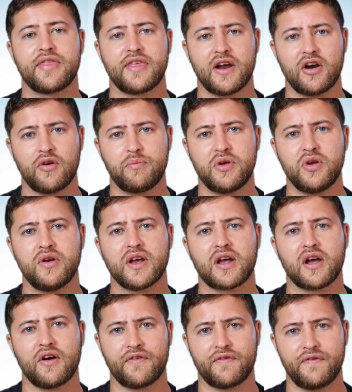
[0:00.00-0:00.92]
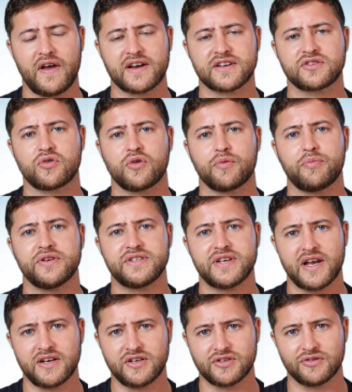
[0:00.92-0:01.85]
therapeutic effects or
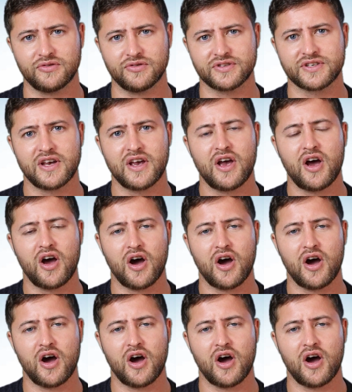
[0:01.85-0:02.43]
potentials